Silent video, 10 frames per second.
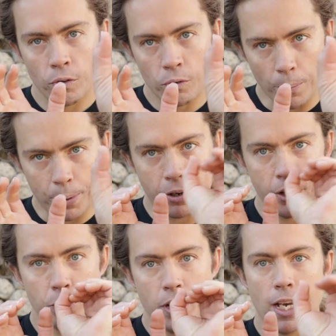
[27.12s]

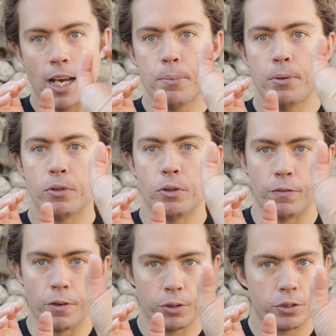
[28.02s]
riparian rehab or
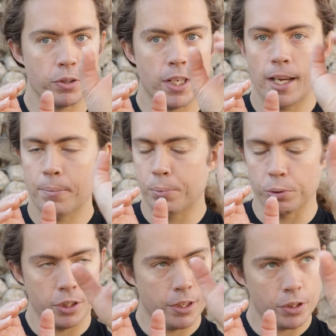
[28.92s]
forest rehab,
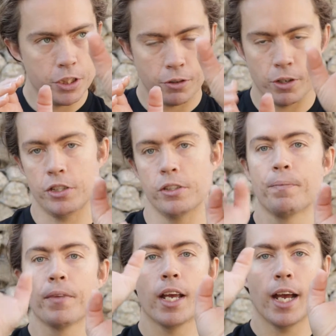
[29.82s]
bushland regeneration,
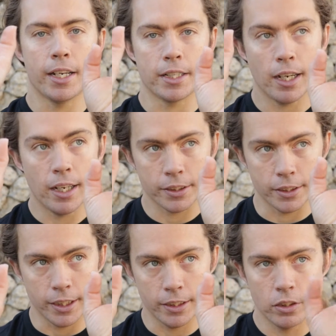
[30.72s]
and
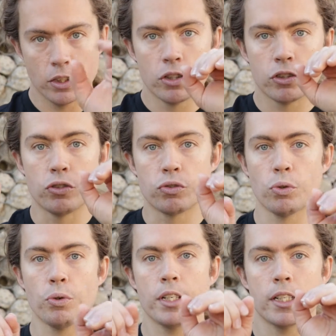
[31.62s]
gardening to
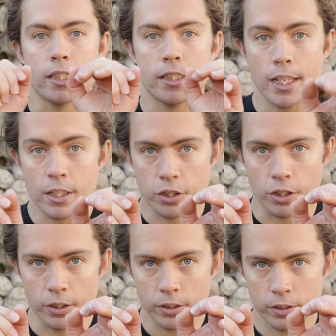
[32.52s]
draw the
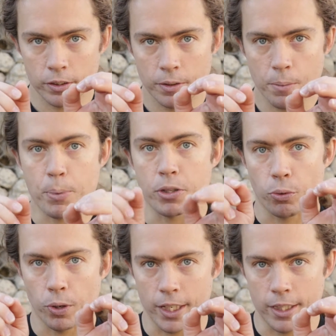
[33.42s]
distinction
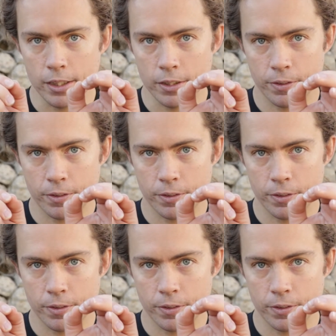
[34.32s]
between